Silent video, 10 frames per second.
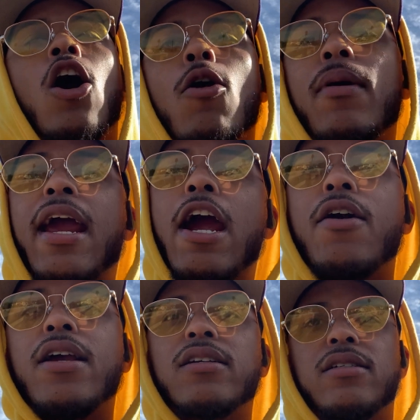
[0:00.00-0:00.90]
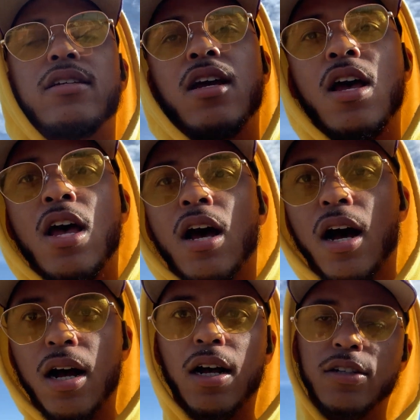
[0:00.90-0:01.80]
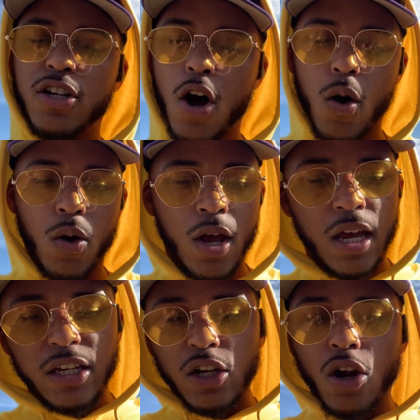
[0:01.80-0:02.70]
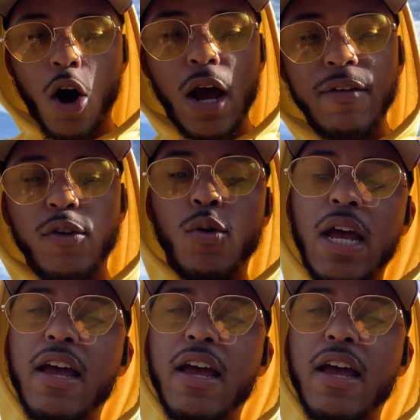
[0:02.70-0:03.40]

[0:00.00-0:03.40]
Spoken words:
urban areas. So you know, if you